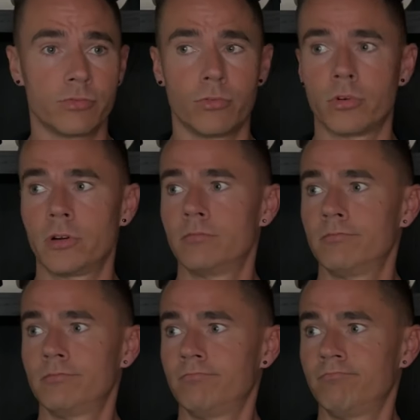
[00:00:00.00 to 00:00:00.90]
for
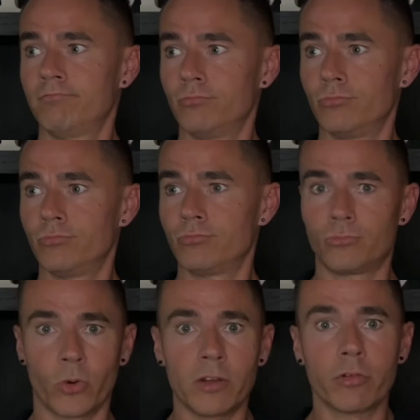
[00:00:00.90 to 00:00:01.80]

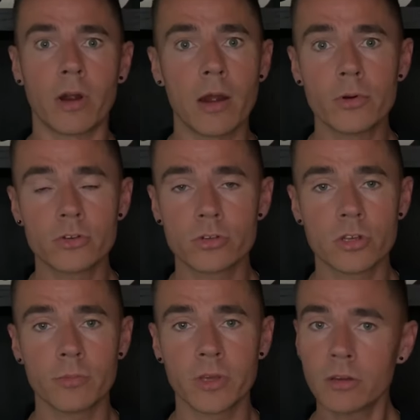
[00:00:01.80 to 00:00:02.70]
24 hours or
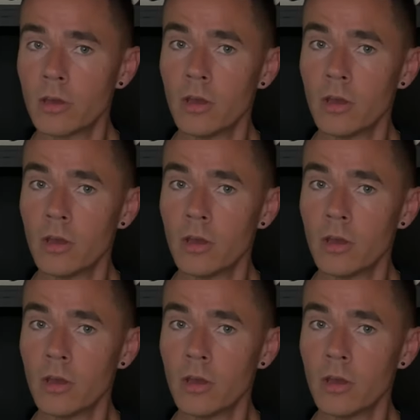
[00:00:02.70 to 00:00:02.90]
something.